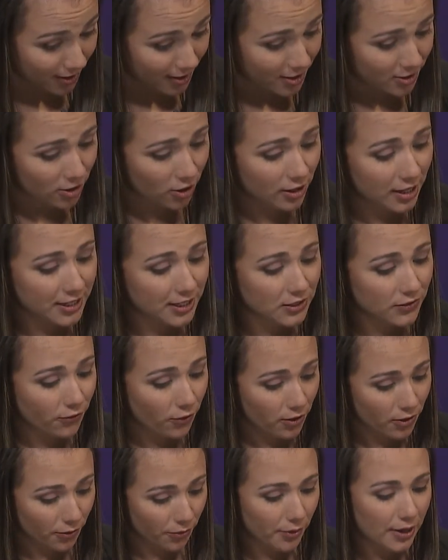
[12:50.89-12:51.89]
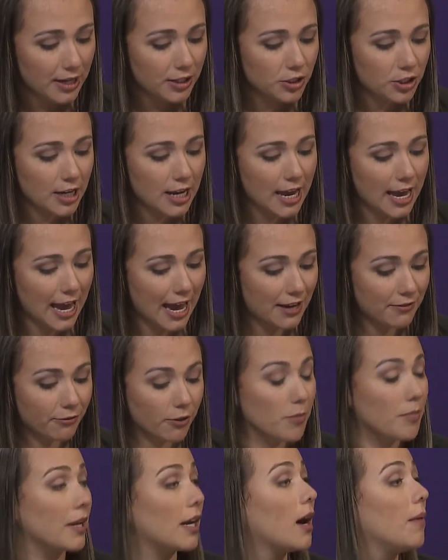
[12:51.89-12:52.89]
So lessons for the rich and
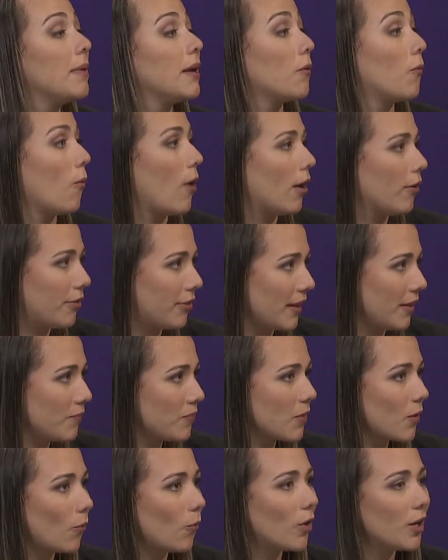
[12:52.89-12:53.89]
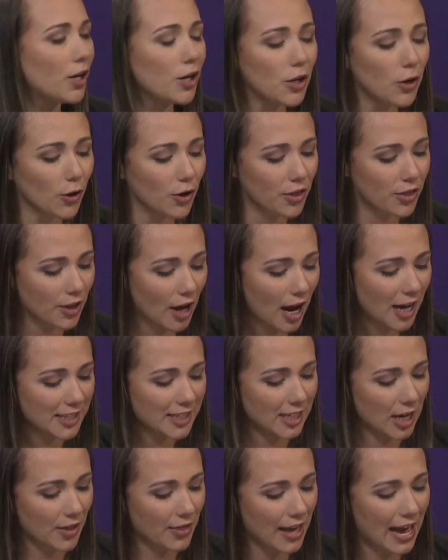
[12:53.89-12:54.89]
for becoming wealthy. What are your
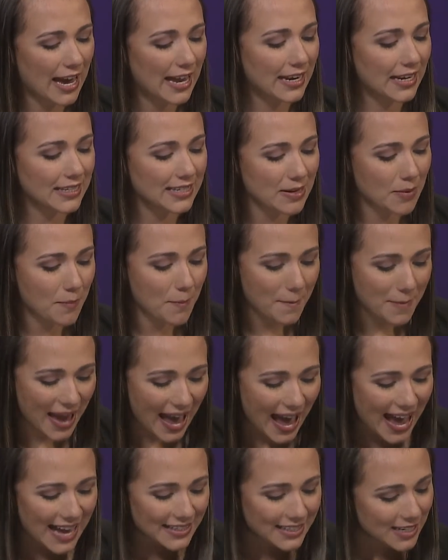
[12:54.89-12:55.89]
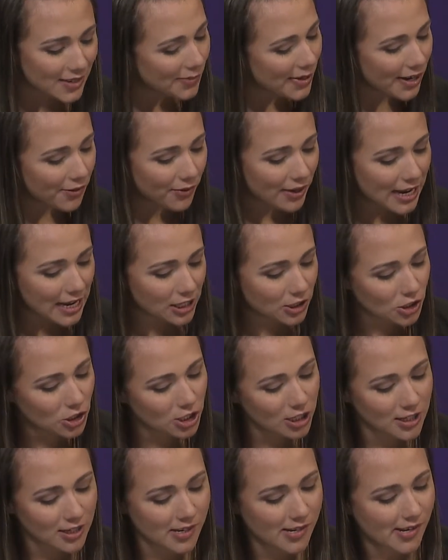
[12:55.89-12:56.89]
thoughts on that? Is it bad to be rich?